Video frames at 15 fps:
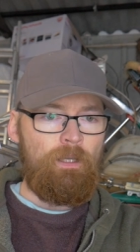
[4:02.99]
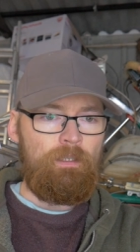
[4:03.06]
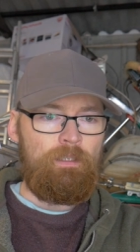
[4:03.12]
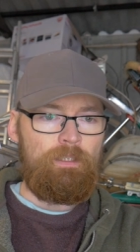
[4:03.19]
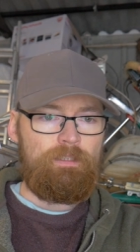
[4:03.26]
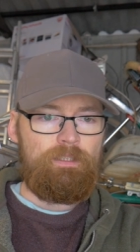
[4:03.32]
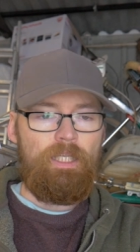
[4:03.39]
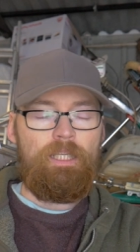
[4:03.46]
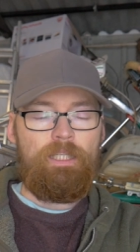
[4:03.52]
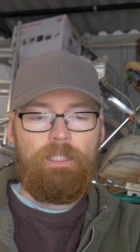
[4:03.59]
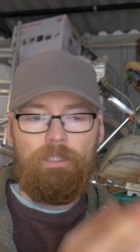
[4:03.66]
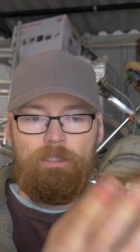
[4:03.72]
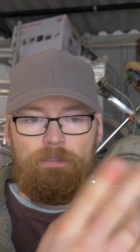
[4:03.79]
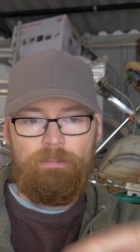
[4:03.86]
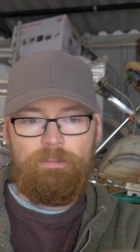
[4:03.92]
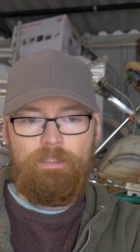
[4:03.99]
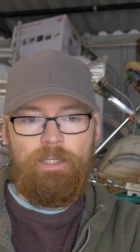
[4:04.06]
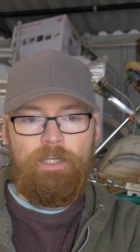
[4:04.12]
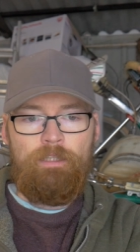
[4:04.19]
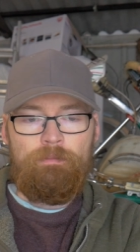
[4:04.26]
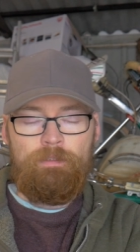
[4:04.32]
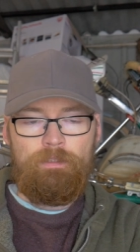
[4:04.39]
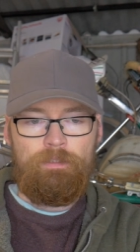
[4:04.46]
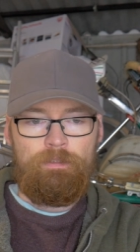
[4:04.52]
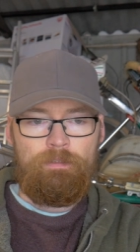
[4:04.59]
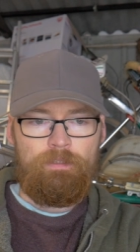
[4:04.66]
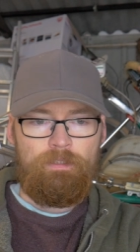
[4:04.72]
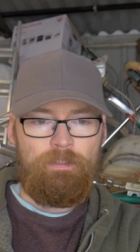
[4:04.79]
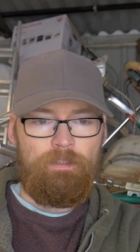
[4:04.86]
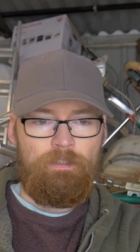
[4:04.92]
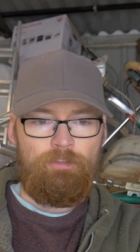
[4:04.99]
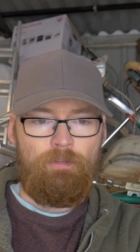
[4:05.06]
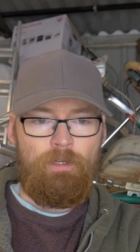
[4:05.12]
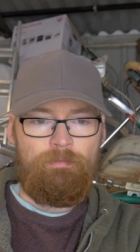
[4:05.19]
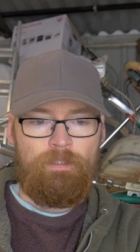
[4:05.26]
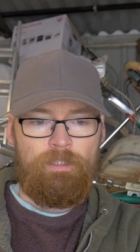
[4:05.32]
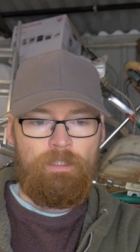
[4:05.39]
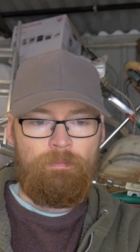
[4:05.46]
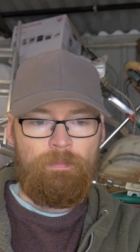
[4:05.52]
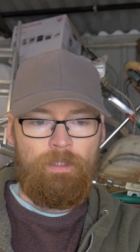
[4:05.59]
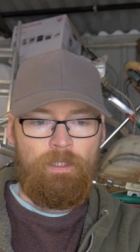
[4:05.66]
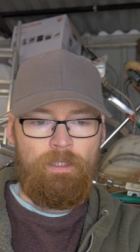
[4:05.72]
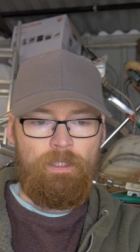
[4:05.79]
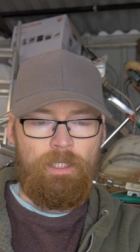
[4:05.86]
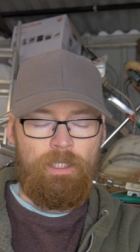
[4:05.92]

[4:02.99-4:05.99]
Uh, TKart's there and, and I think DriverDB